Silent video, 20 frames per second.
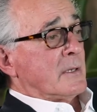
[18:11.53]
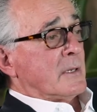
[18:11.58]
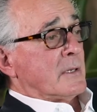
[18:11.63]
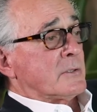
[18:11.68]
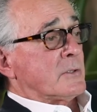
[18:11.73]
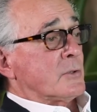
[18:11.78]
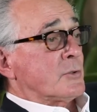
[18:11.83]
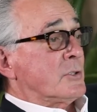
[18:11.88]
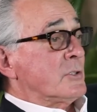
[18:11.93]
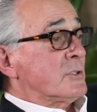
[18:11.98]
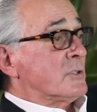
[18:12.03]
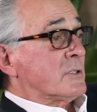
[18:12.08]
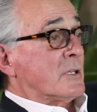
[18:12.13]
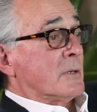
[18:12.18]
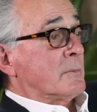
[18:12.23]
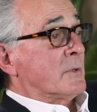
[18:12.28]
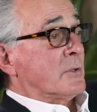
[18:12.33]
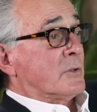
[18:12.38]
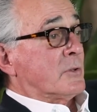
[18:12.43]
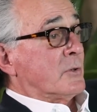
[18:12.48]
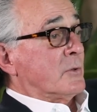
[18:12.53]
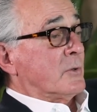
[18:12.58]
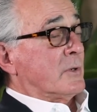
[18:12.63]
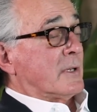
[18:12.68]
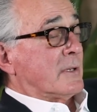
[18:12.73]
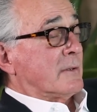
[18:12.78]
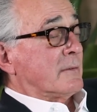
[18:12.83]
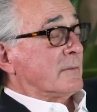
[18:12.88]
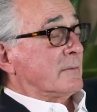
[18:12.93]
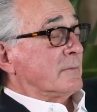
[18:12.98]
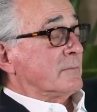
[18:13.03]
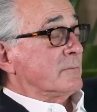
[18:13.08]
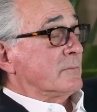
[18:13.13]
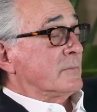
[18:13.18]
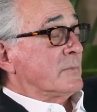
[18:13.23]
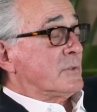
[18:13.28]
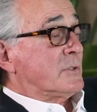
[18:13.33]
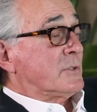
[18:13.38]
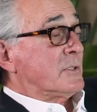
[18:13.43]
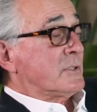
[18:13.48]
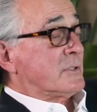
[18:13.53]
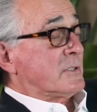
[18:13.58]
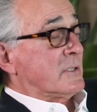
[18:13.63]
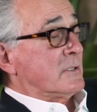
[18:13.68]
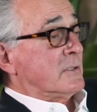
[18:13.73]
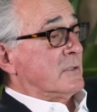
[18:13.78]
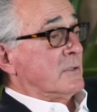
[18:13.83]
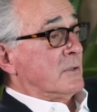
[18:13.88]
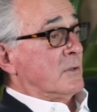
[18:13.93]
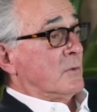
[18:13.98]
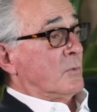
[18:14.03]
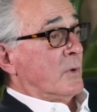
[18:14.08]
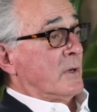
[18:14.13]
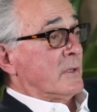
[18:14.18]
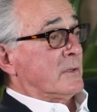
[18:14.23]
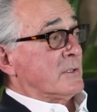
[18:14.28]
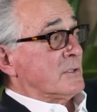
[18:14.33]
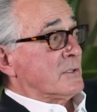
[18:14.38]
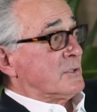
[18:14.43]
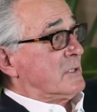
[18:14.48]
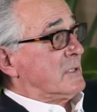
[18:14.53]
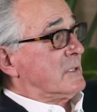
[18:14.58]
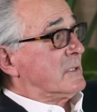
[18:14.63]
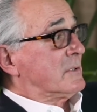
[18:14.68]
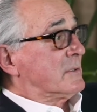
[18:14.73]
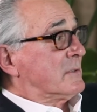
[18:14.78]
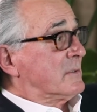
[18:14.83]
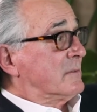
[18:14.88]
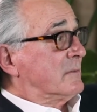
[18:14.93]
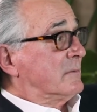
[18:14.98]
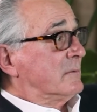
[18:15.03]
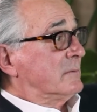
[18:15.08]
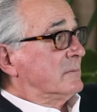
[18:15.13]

And so she's thumbing through it. And she said, Do you know what this is?